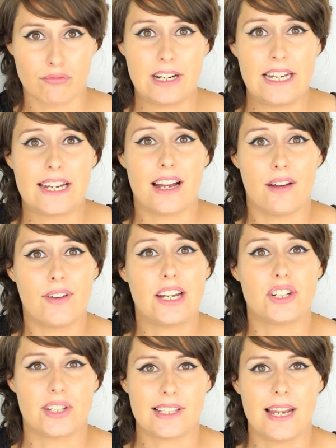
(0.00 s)
a really
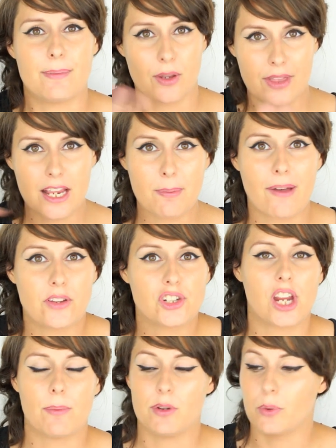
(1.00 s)
curvaceous lip. So think about the
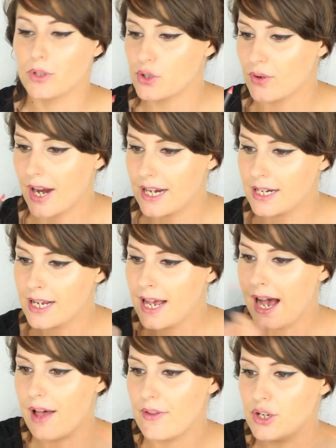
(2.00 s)
shape you want to create,
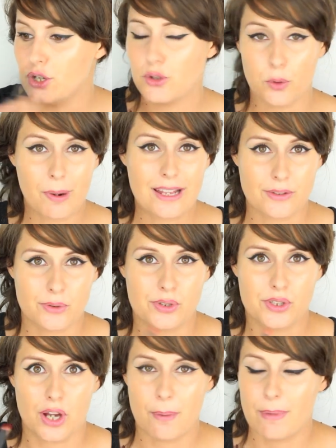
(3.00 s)
and then use your pencil
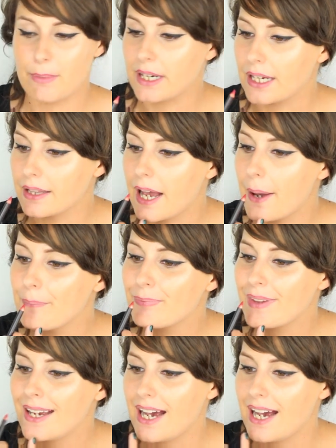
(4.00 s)
to start mimicking that.